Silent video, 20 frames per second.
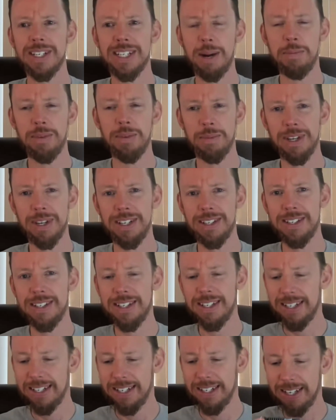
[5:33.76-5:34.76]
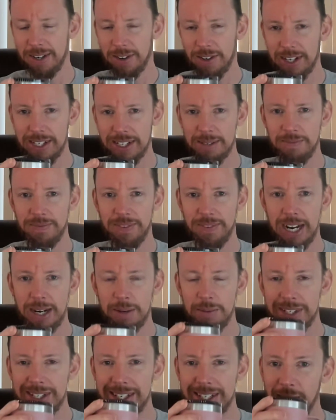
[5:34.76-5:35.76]
supplements. You don't get some
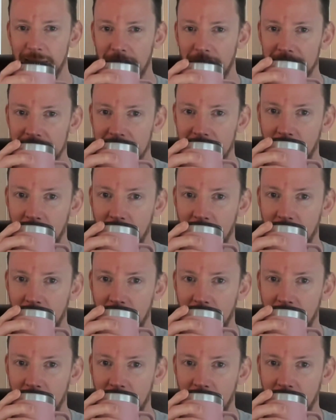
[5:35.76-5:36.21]
vitamin C off the